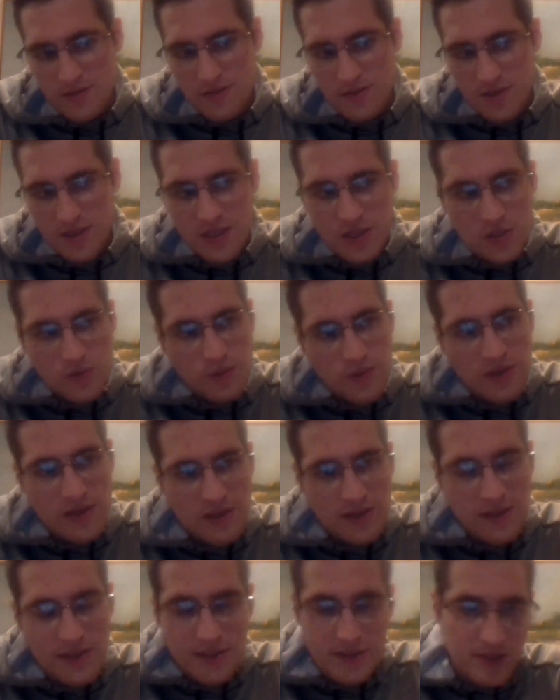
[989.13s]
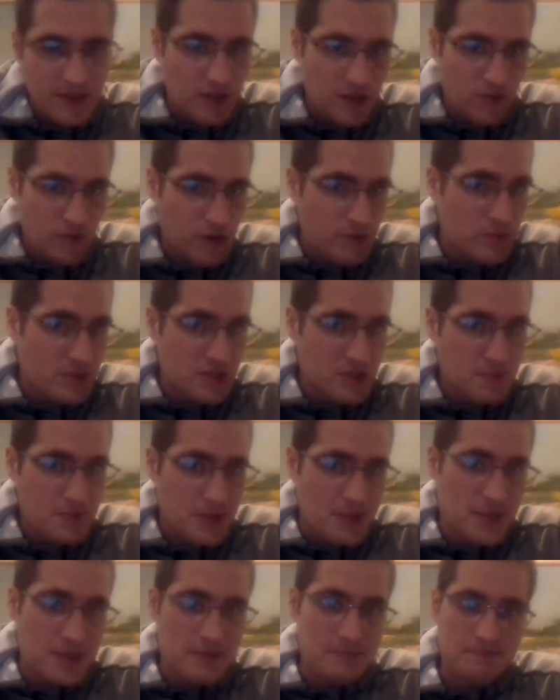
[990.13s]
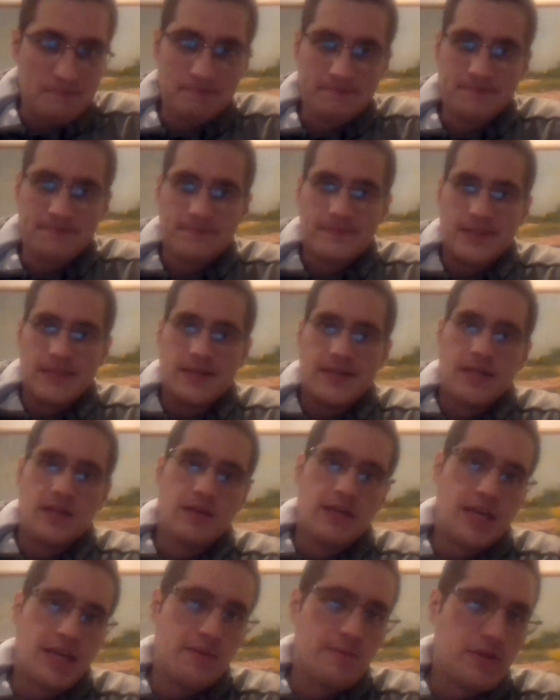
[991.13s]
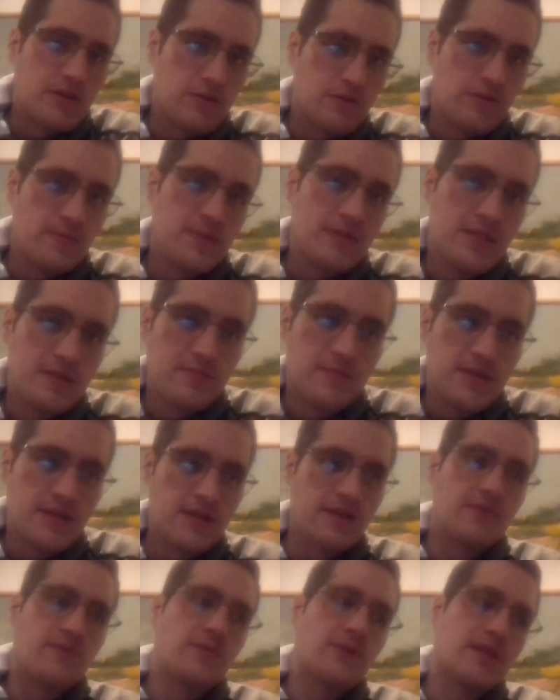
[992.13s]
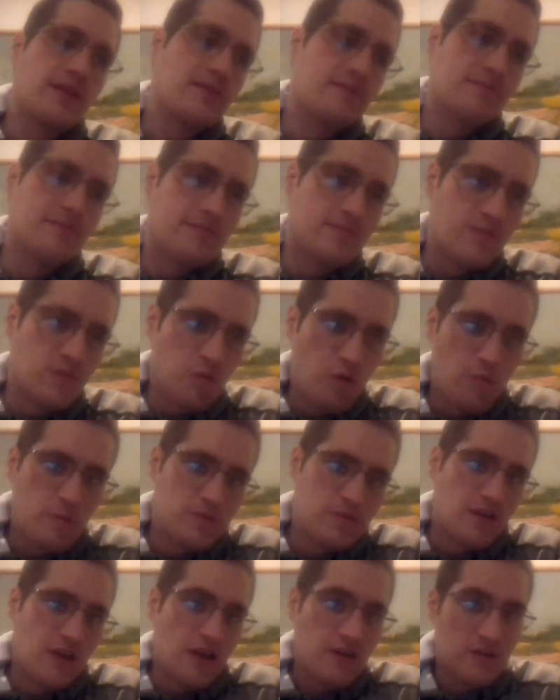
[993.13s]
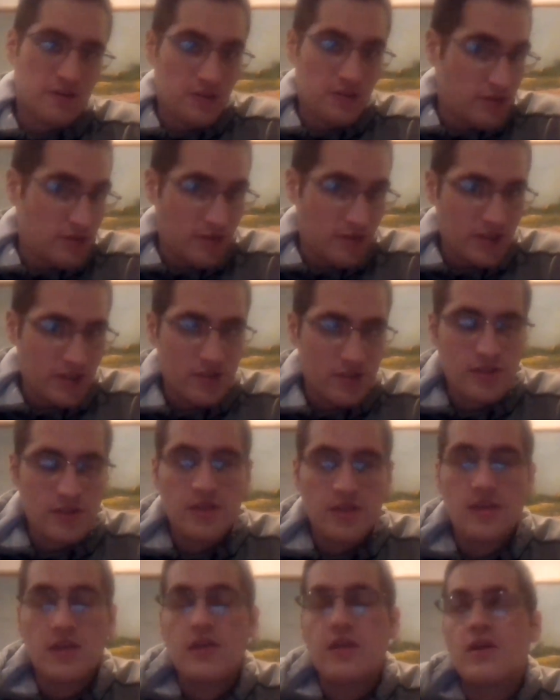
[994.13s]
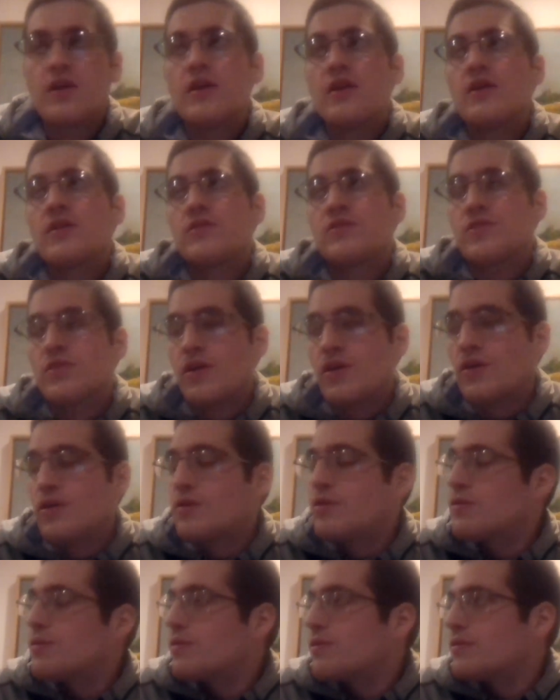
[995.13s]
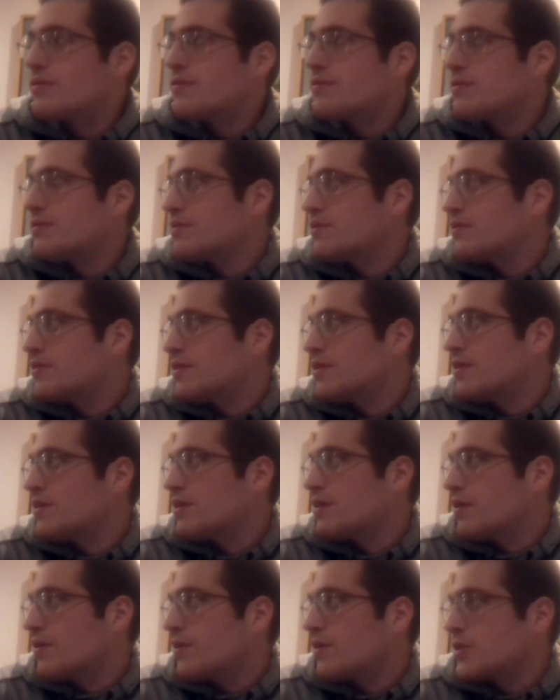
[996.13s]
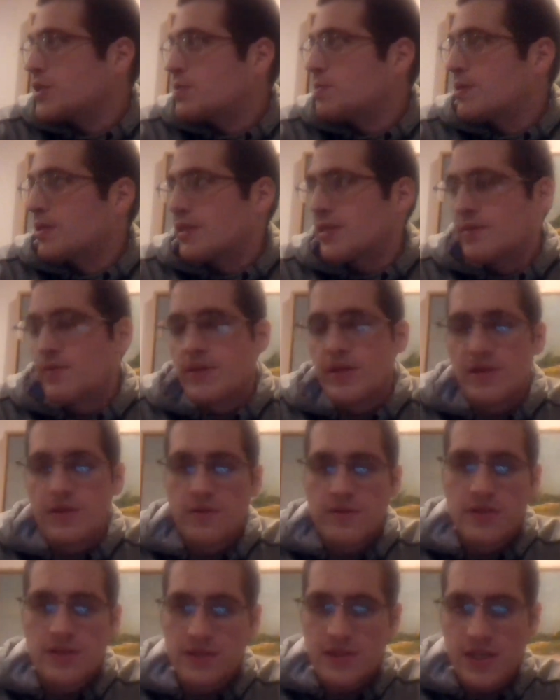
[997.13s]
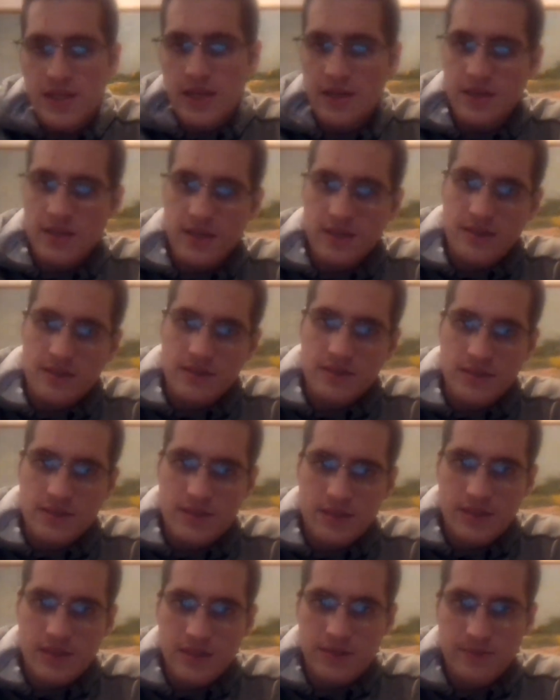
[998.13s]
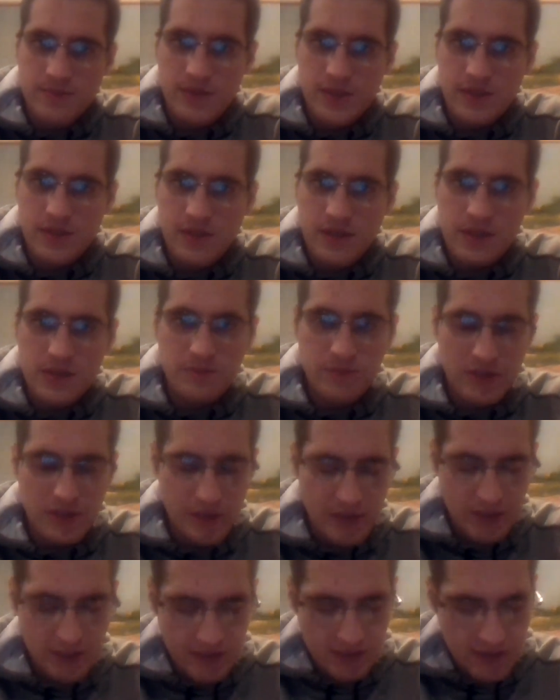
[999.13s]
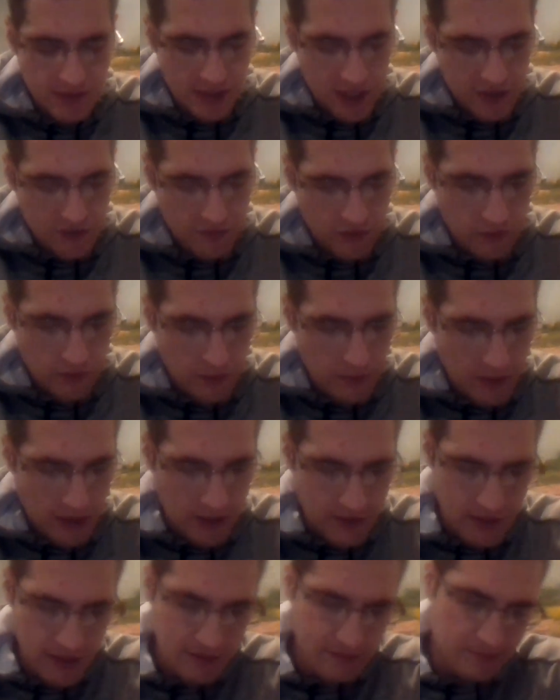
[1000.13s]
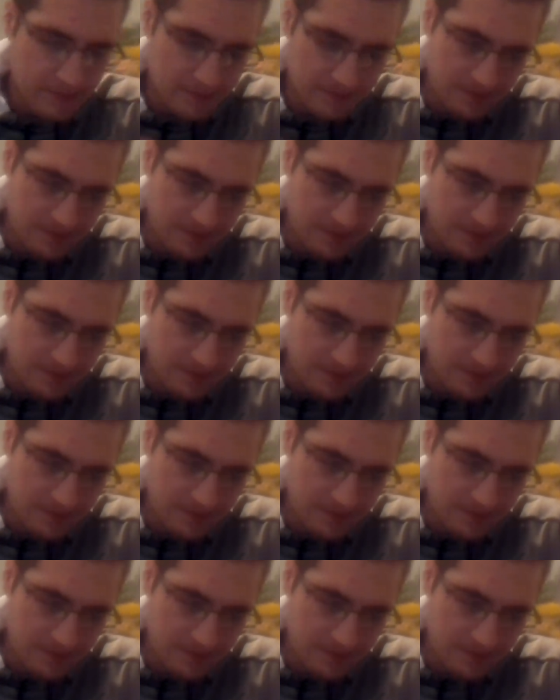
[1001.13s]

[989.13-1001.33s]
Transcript: Israel is under Roman dominion. All right, it came under Roman dominion when the Romans conquered the Greeks. So, ultimately, we know the ending isn't going to be a completely successful rebellion.